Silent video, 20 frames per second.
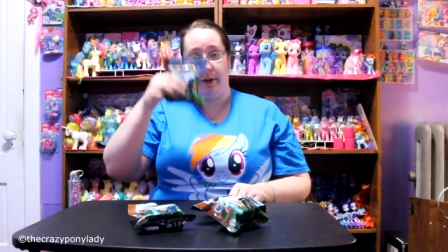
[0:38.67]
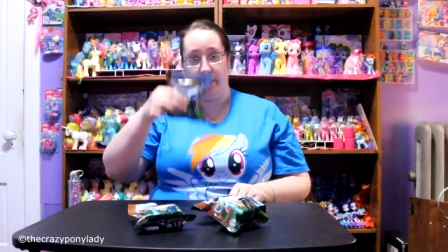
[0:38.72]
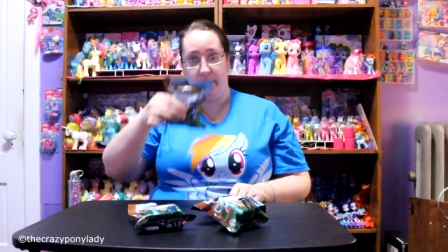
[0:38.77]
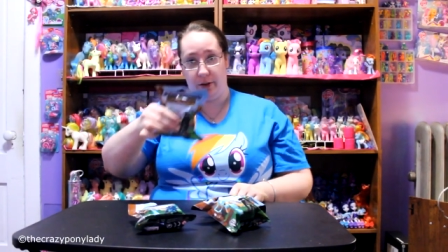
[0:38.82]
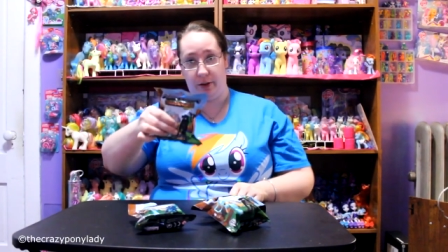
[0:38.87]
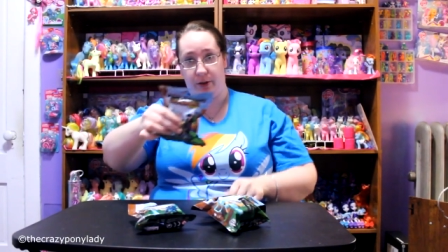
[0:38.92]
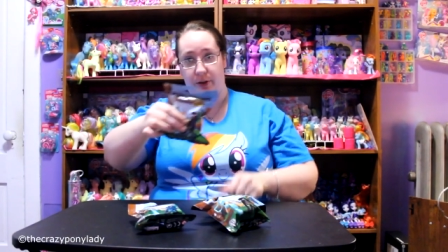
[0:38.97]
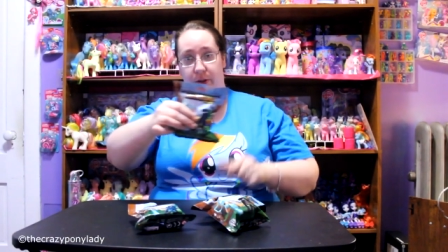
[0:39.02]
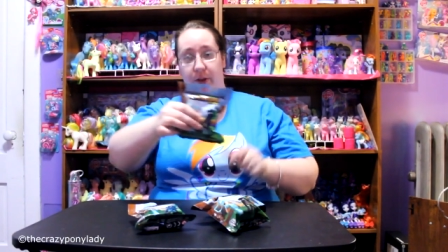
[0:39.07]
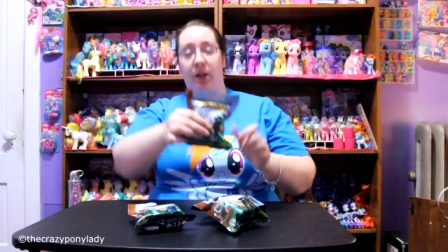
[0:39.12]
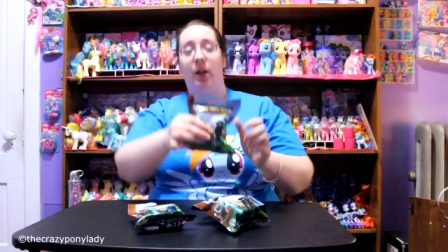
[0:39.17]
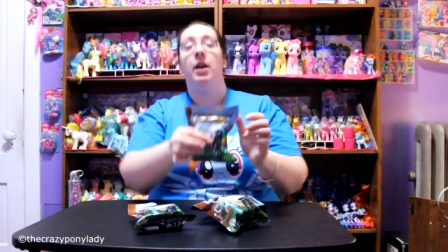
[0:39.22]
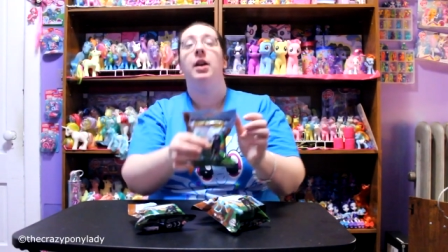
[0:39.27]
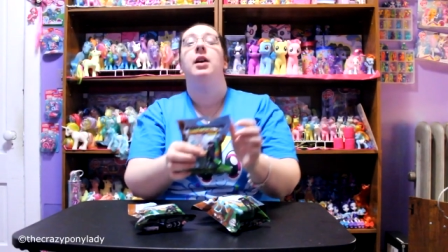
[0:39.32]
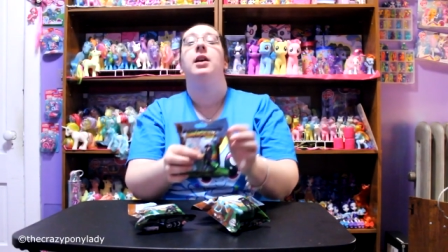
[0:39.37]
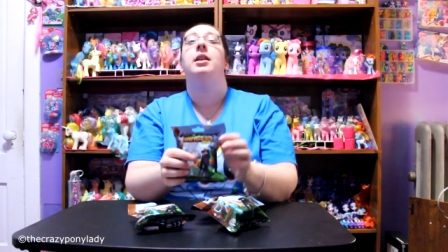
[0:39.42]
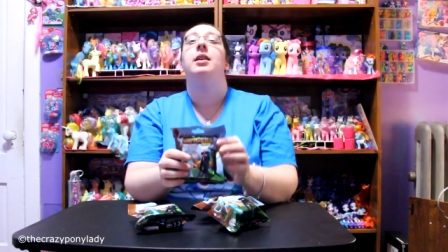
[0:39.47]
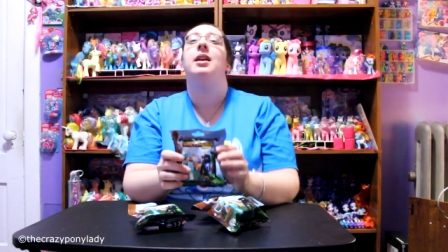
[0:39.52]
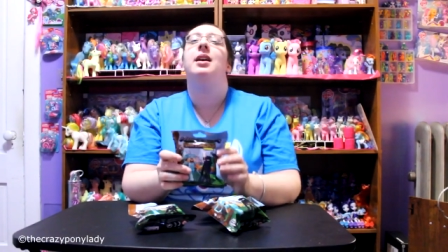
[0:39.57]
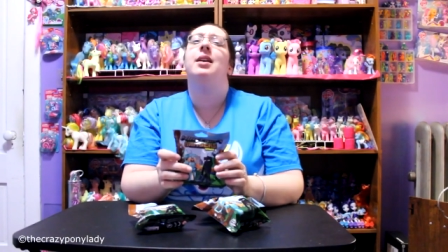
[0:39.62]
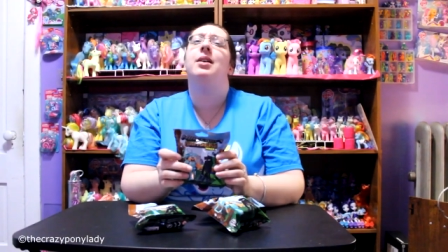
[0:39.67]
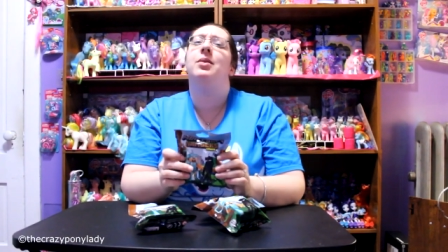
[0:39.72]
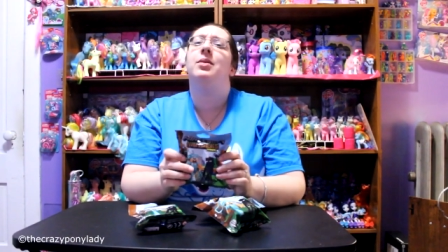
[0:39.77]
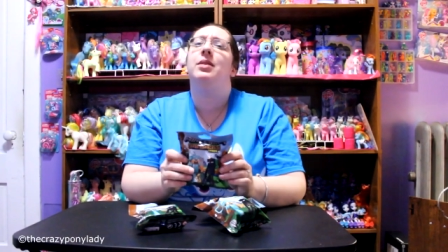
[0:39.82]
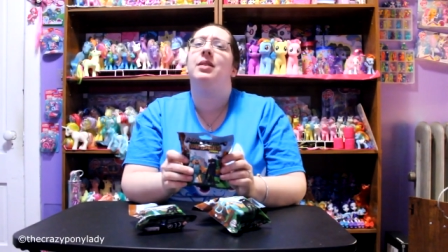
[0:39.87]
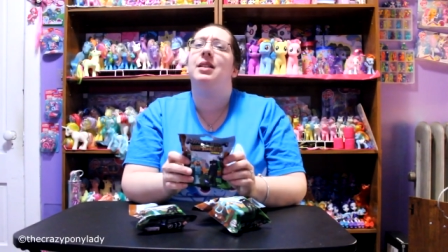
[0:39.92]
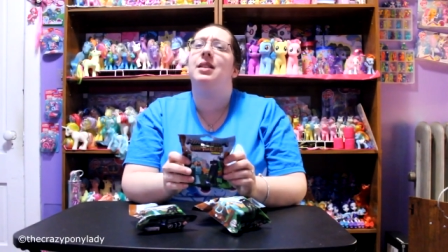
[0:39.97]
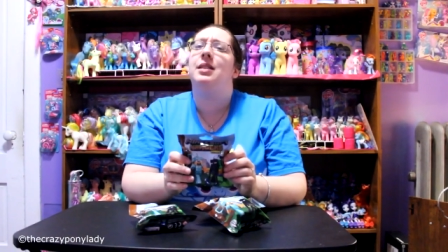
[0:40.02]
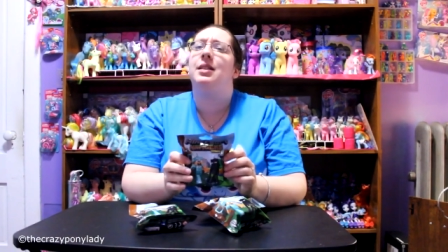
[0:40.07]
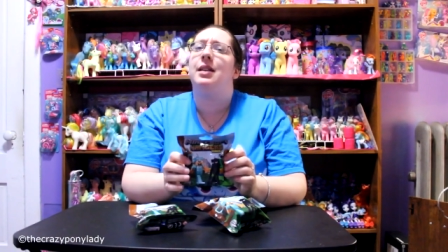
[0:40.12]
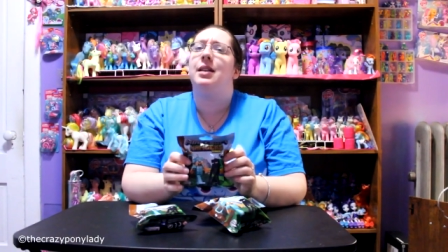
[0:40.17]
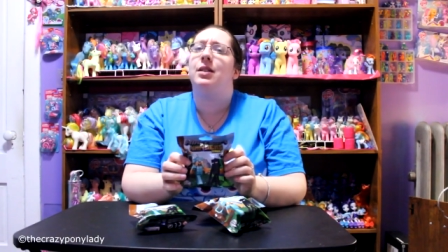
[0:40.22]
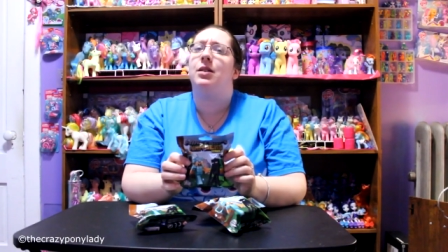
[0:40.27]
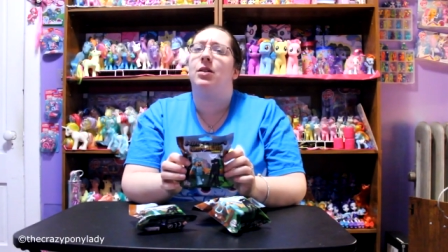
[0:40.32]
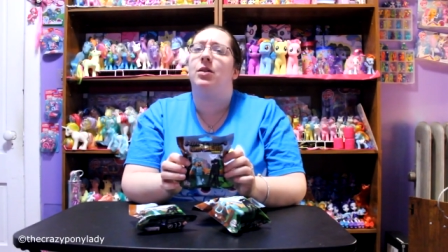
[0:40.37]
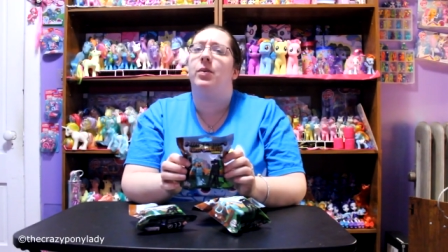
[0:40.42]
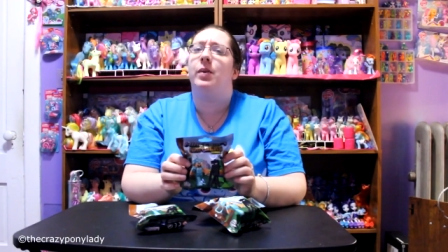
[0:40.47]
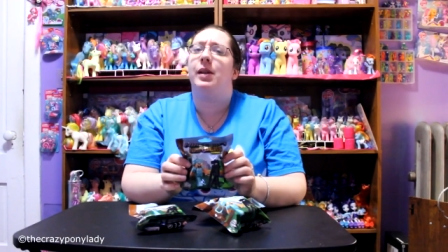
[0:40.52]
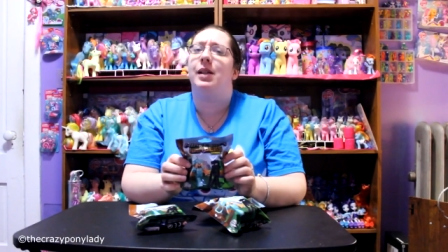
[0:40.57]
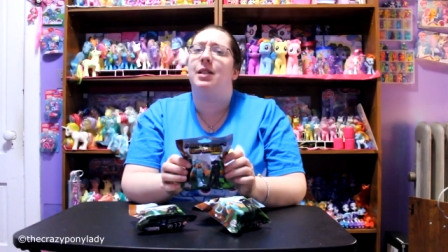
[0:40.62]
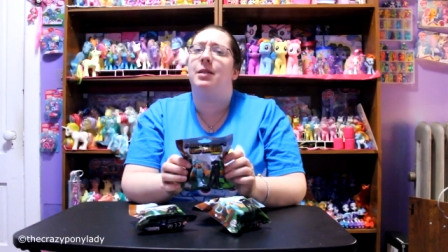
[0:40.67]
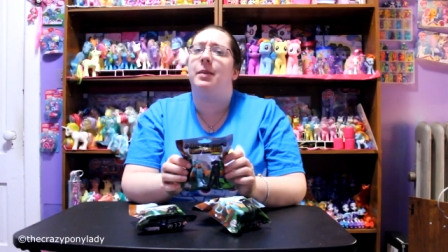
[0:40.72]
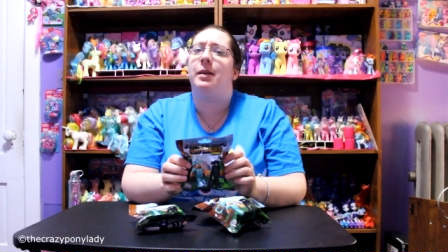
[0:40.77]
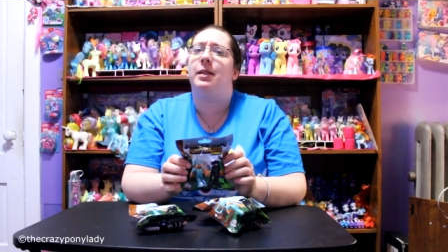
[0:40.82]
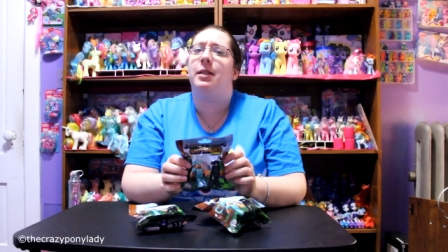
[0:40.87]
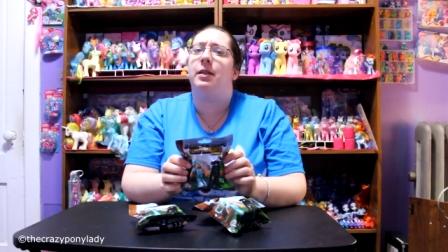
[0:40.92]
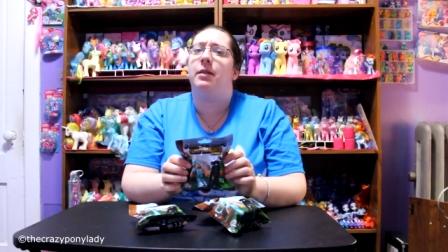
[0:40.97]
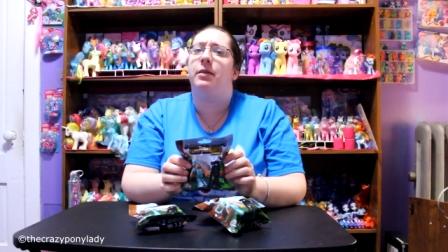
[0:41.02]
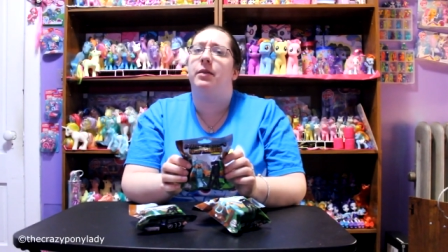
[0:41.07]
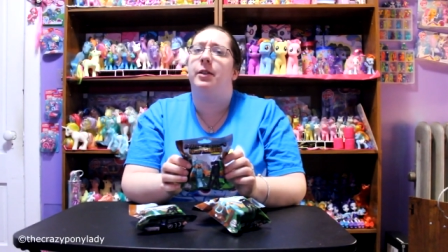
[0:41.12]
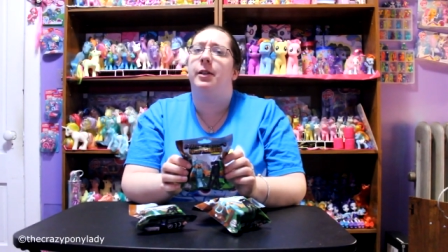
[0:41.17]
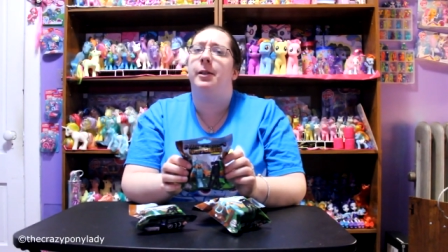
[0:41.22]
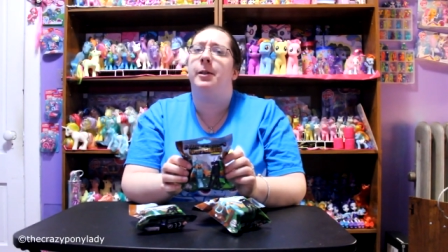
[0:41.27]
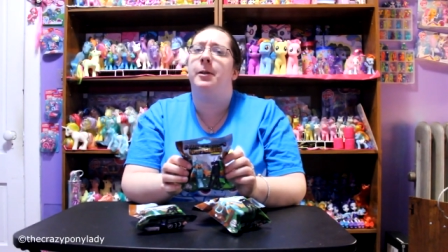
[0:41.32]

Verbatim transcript: Yes. Now, these things are quite expensive.